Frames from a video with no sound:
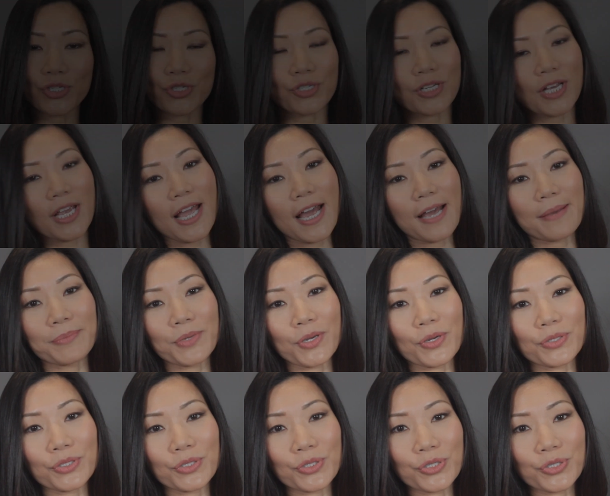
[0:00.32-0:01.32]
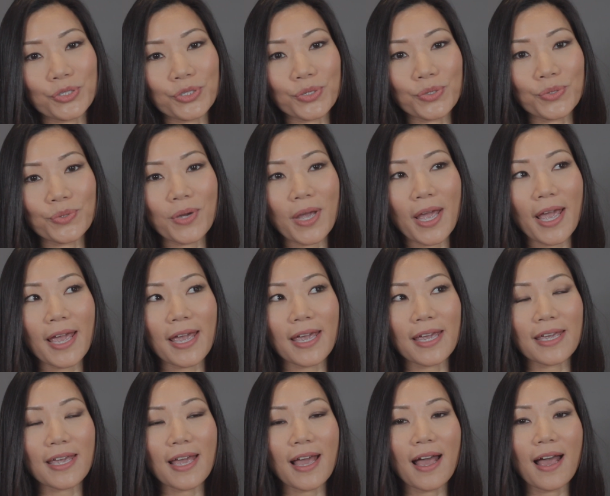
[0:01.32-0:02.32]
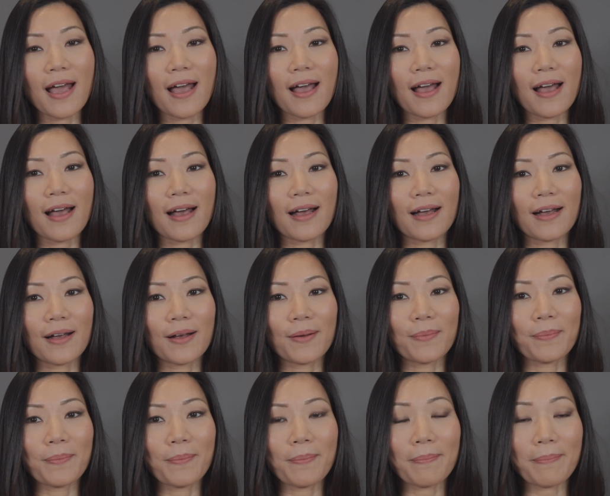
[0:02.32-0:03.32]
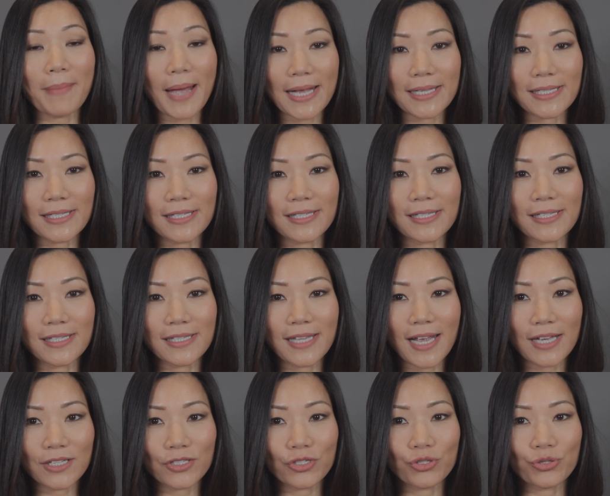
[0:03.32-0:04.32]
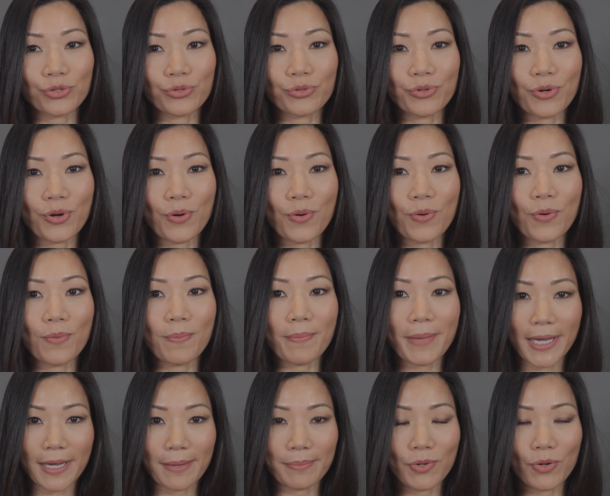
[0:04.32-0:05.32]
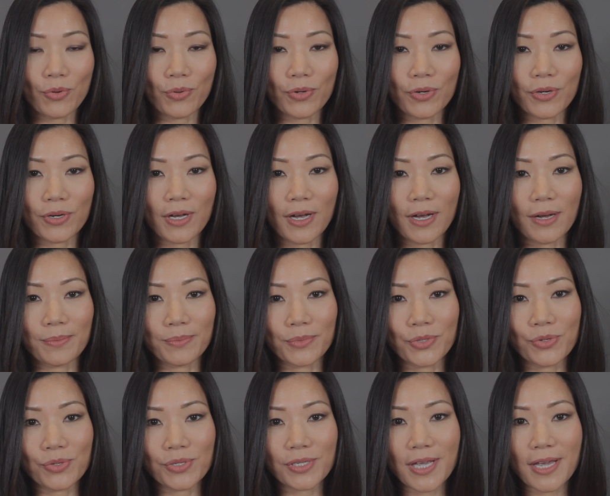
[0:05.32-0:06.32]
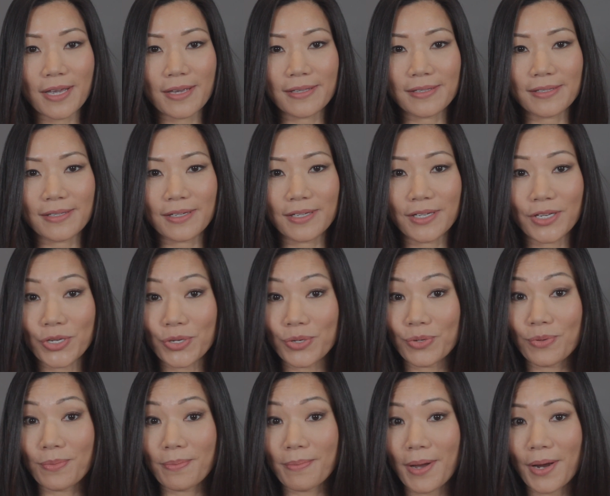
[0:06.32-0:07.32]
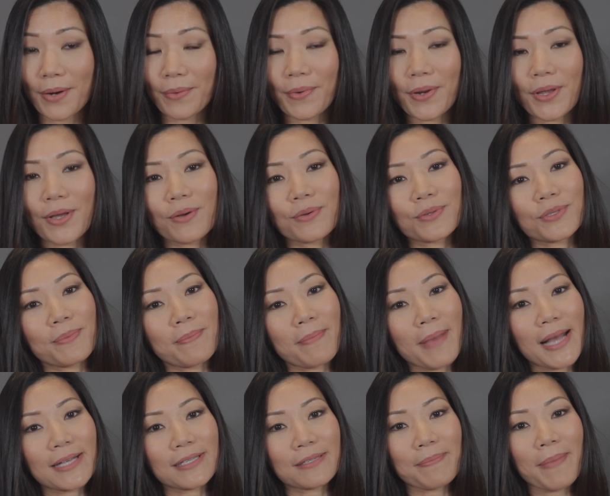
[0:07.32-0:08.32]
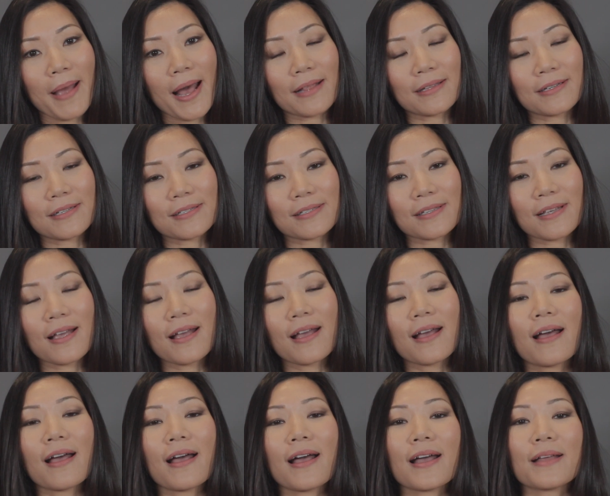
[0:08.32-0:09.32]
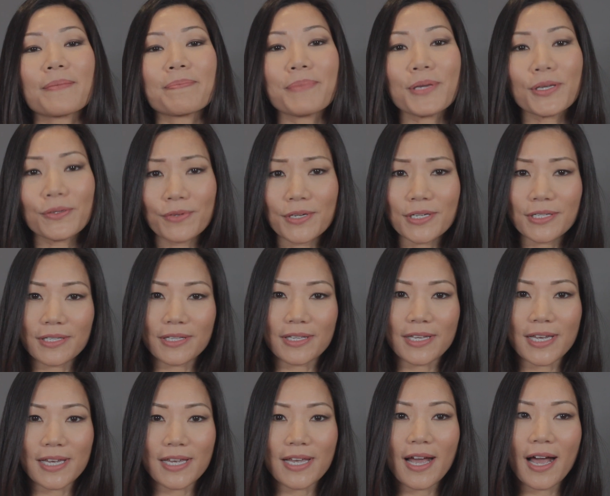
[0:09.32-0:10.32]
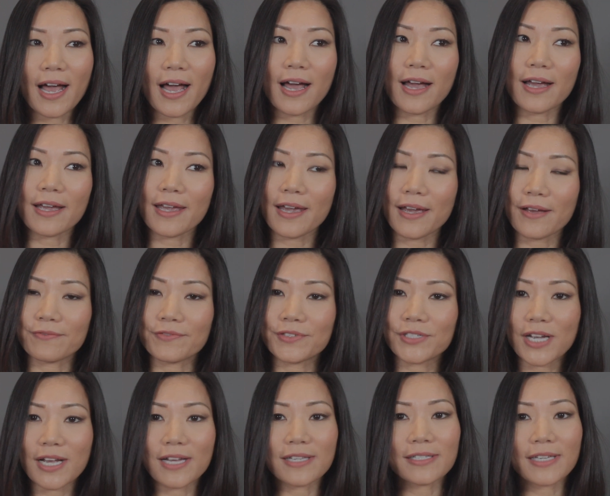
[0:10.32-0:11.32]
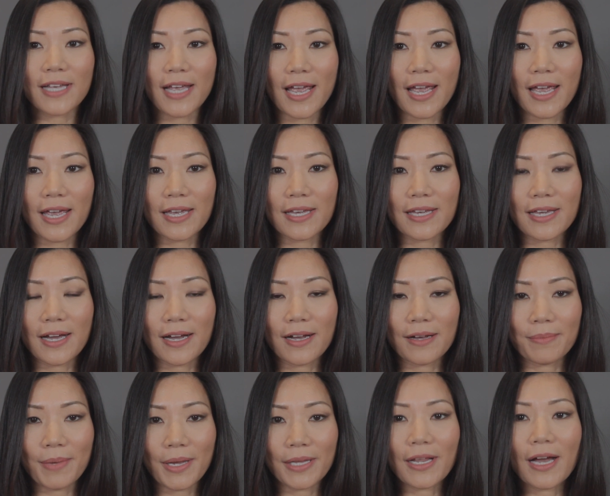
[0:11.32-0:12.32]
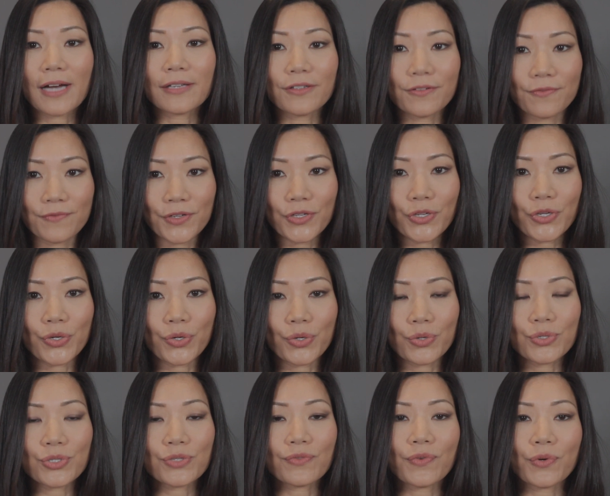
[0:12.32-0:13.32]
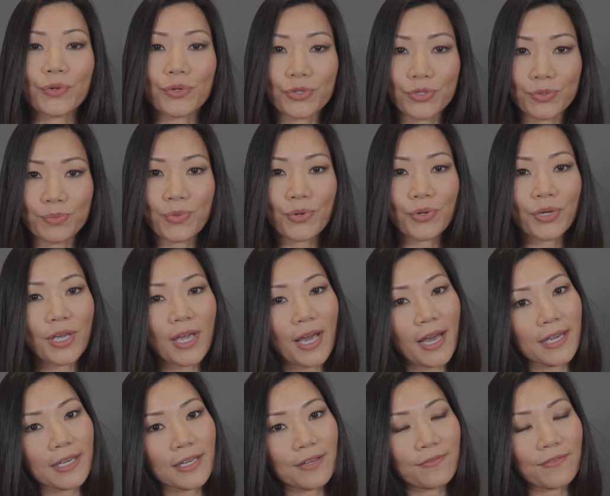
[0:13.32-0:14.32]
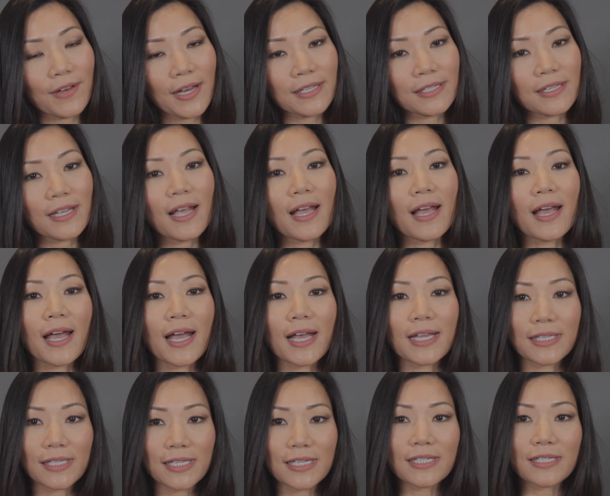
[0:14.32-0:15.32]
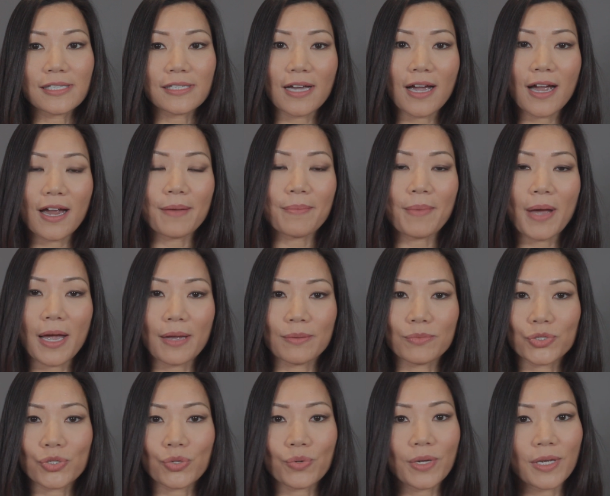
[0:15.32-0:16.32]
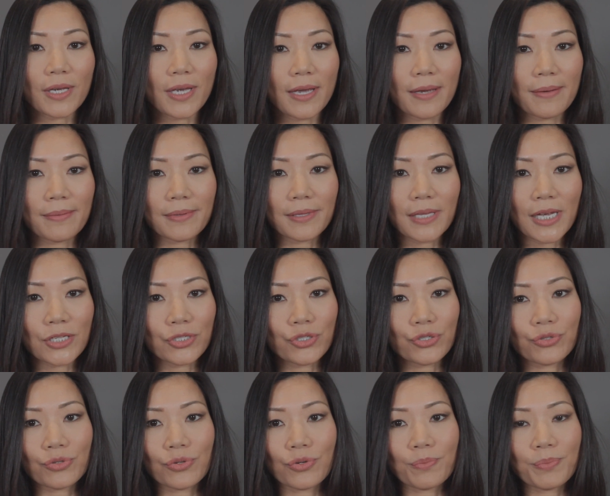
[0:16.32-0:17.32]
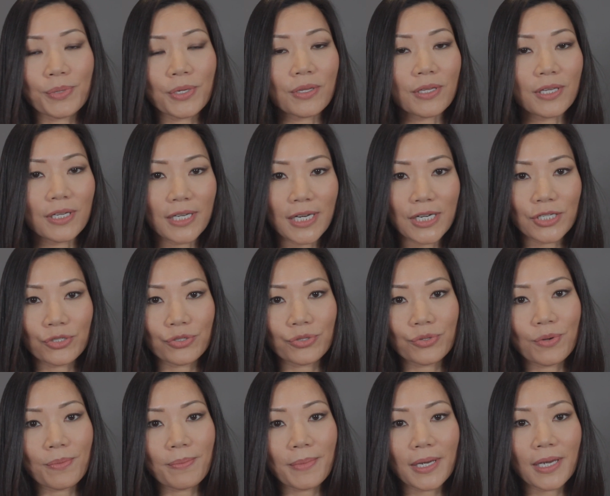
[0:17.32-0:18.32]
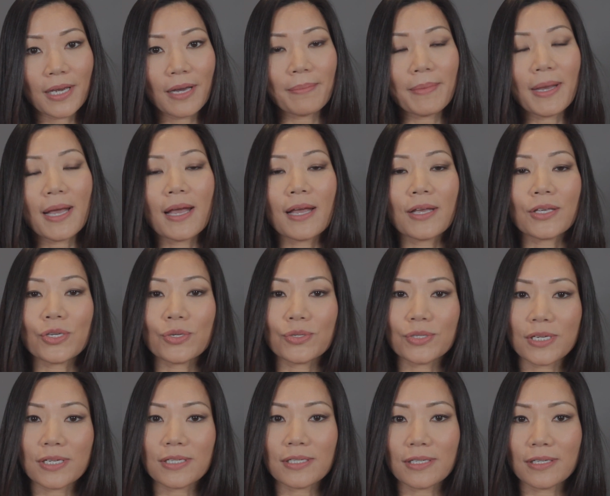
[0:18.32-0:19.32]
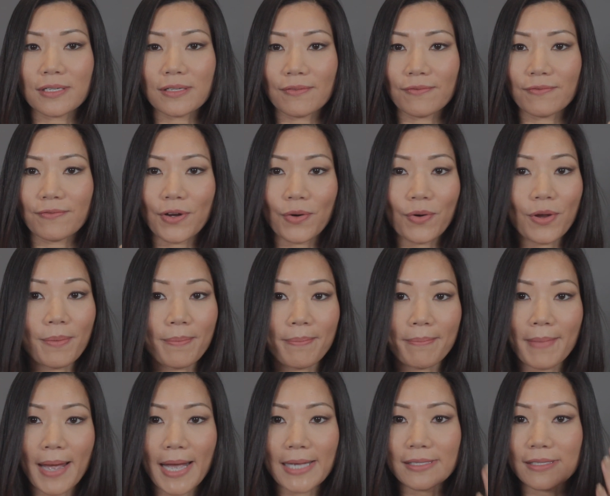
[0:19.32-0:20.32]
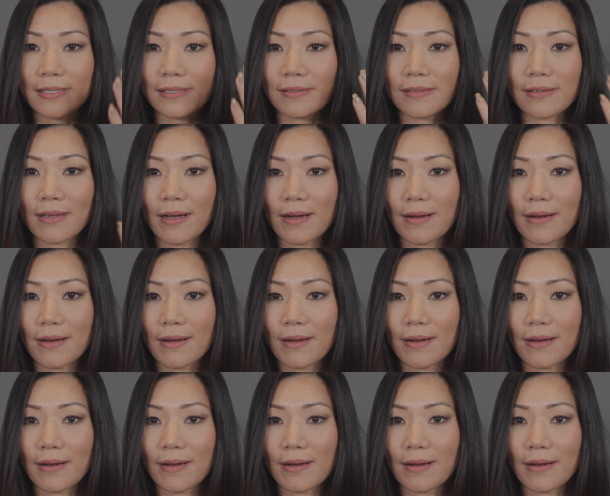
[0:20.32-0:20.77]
today I'm going to do a matte natural makeup look using the new Mario's matte palette. And previously I have done another videos for the smoky eye effect, and this time I'm doing a purely natural makeup using the very matte